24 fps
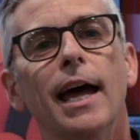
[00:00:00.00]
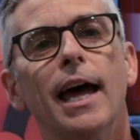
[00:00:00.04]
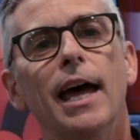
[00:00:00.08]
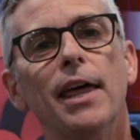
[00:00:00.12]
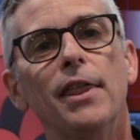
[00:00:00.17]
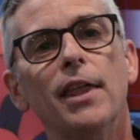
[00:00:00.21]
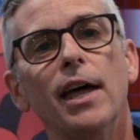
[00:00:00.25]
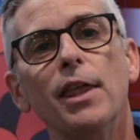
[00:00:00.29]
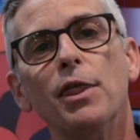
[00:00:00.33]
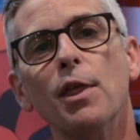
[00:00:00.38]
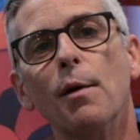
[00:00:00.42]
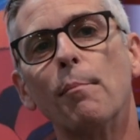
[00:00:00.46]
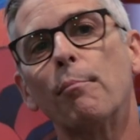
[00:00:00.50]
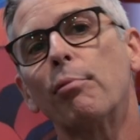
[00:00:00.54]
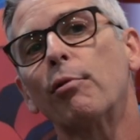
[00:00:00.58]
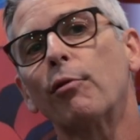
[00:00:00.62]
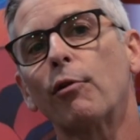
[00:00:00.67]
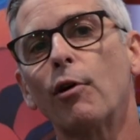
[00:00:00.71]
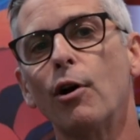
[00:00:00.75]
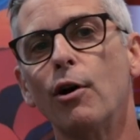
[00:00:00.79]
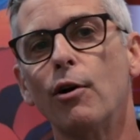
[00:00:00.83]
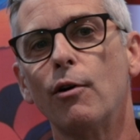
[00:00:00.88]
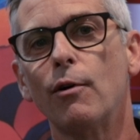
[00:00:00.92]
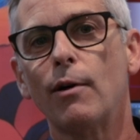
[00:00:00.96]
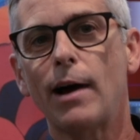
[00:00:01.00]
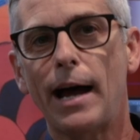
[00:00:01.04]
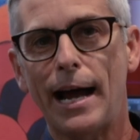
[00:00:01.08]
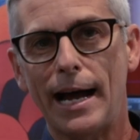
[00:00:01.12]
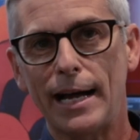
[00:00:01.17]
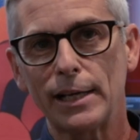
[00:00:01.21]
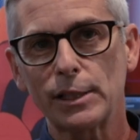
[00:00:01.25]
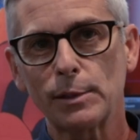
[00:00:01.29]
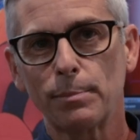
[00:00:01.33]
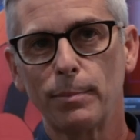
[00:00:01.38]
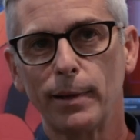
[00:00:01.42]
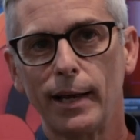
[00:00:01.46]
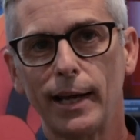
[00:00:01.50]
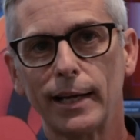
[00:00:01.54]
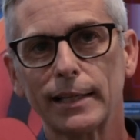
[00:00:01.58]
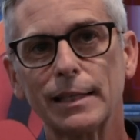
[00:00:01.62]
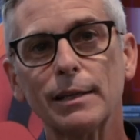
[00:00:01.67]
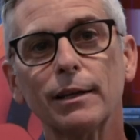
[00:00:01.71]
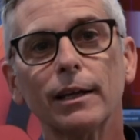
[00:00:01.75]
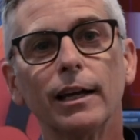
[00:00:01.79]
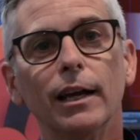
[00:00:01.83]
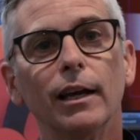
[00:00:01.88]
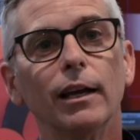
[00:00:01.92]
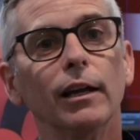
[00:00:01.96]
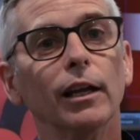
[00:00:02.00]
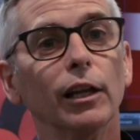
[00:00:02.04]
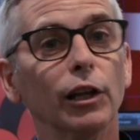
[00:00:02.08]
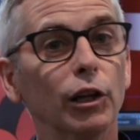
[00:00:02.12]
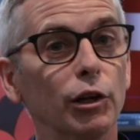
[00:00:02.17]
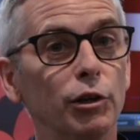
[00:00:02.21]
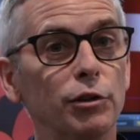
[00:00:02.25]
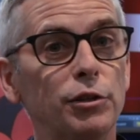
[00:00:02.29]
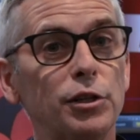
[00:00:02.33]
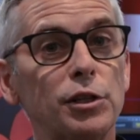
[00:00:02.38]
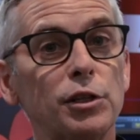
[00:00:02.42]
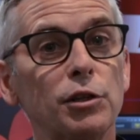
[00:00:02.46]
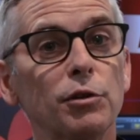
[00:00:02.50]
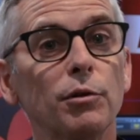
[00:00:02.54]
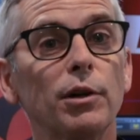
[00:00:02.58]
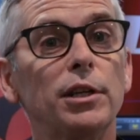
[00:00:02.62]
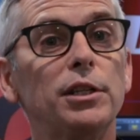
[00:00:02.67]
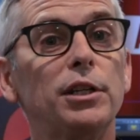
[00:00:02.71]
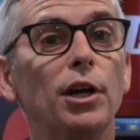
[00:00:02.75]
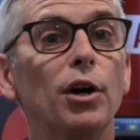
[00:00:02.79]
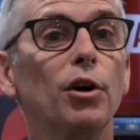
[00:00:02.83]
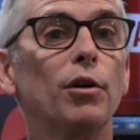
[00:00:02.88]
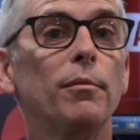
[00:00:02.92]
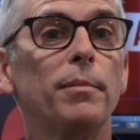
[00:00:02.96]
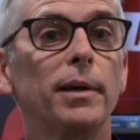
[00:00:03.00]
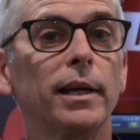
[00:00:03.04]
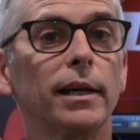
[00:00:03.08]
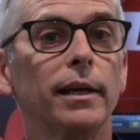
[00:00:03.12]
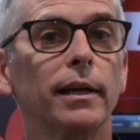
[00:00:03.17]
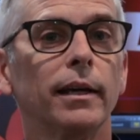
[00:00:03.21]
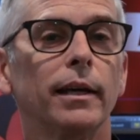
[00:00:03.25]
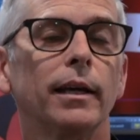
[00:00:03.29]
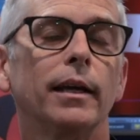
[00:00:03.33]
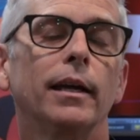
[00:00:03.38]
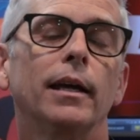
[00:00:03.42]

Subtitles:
And then the pro aspect alludes to Adobe,